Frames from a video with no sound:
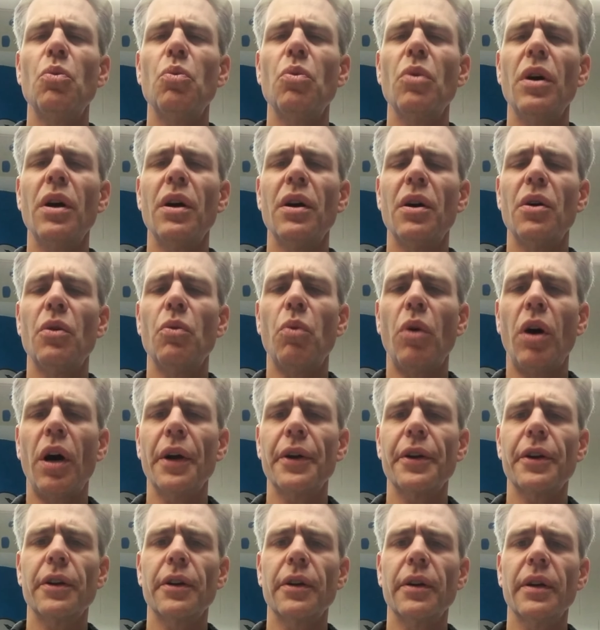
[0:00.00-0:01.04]

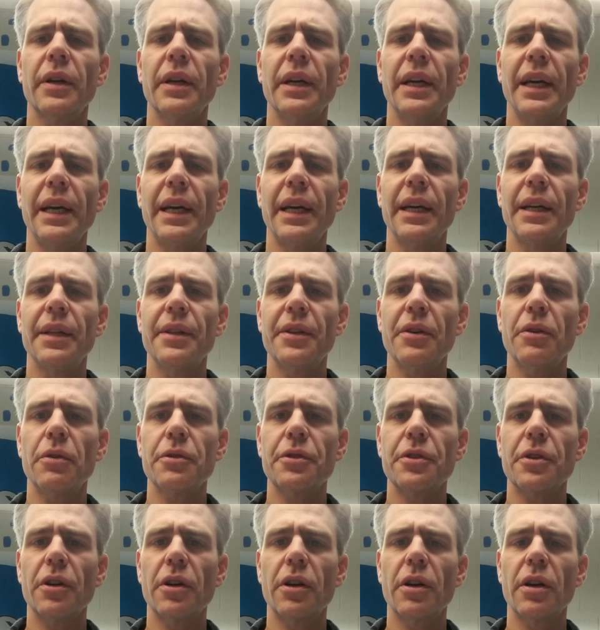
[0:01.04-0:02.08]
water, and
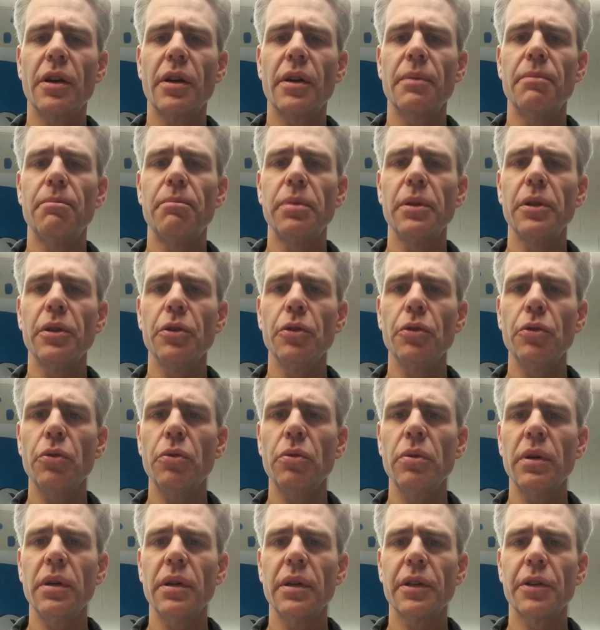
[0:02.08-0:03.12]
those are
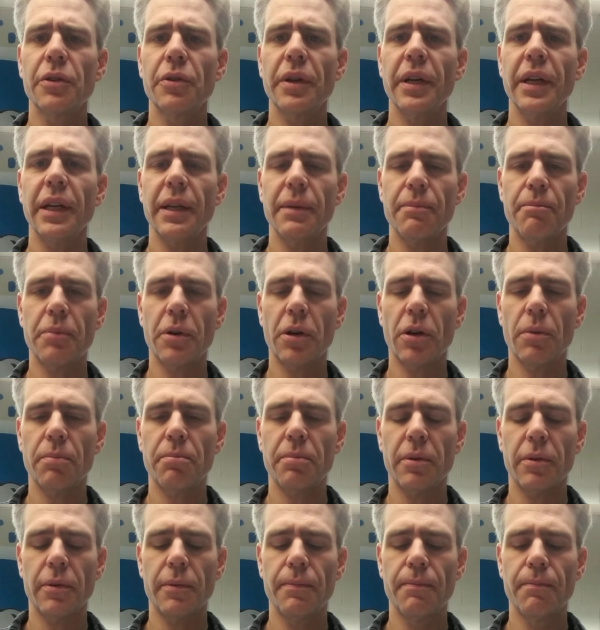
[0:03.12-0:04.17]
blue, green, and
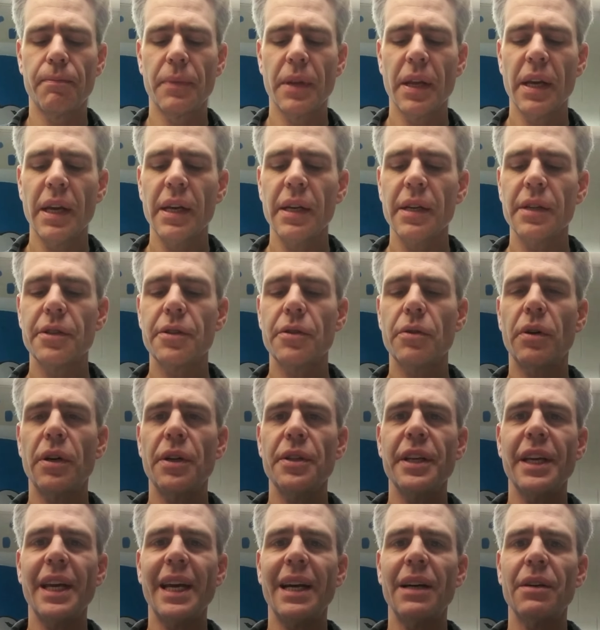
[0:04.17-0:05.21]
purple. So on
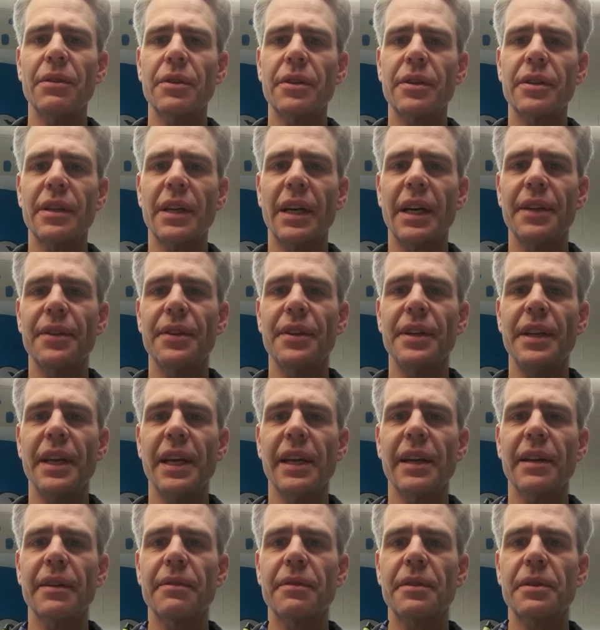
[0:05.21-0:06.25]
the outside, the
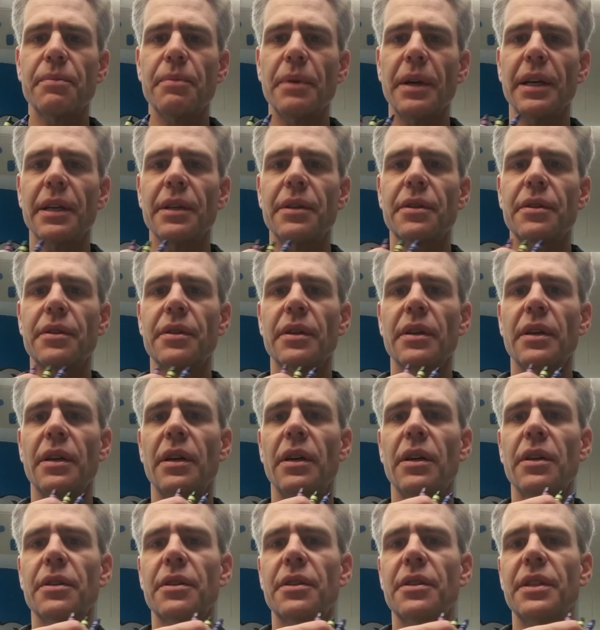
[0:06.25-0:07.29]
negative space,
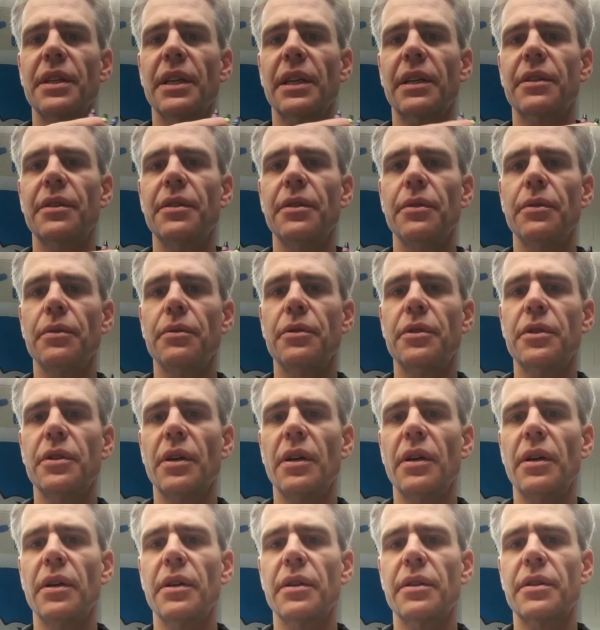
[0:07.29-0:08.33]
I'll stick to
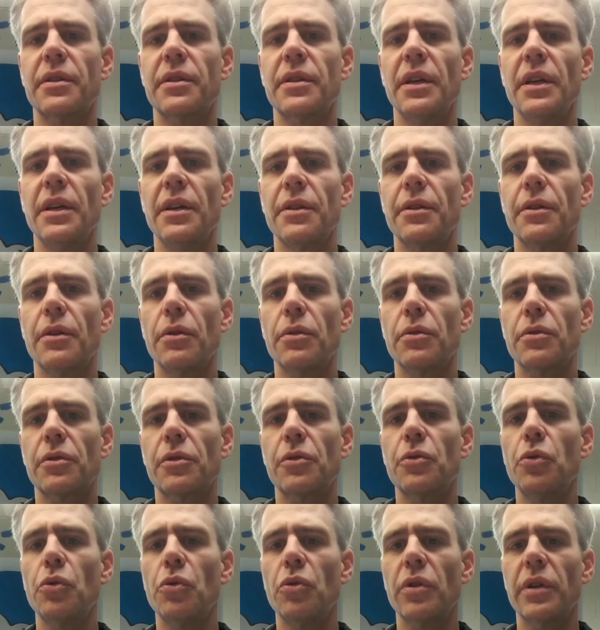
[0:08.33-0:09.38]
just those
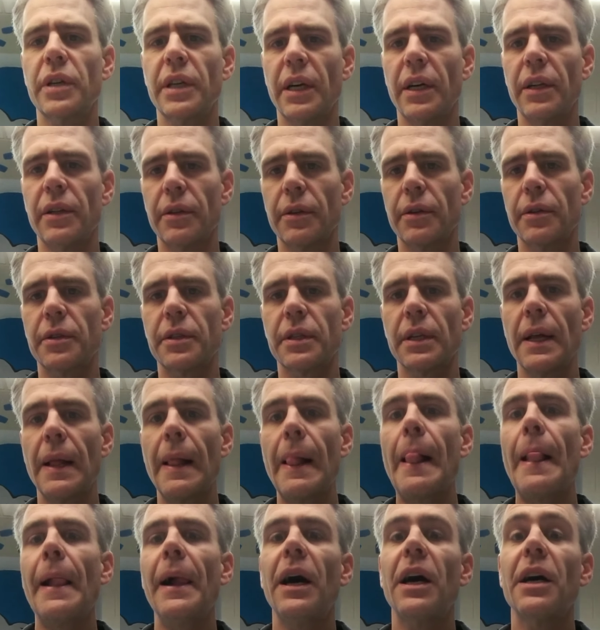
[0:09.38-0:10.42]
cool colors.
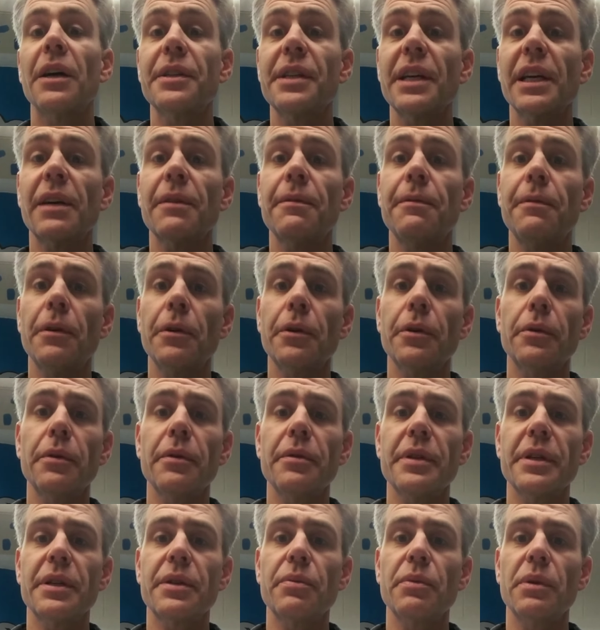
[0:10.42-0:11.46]
I'll take a photo of
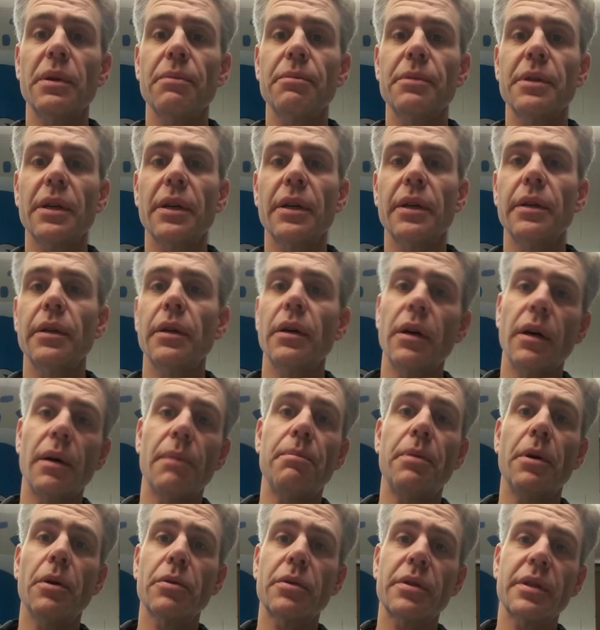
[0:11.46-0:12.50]
this when I'm done. I'll
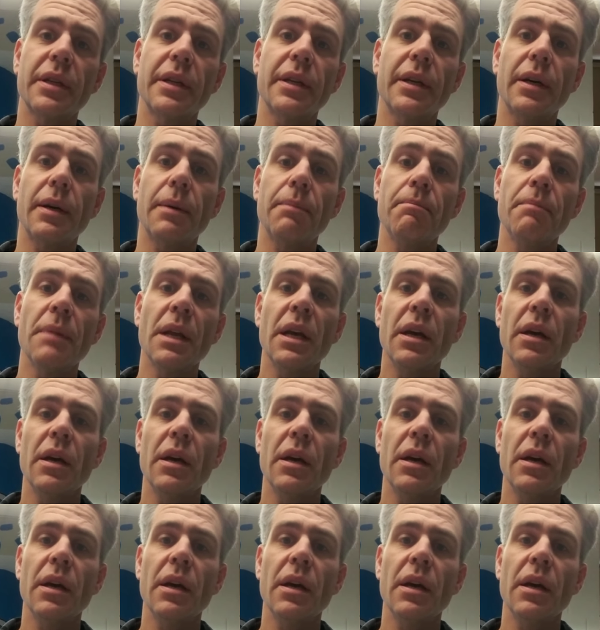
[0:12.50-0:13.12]
post it up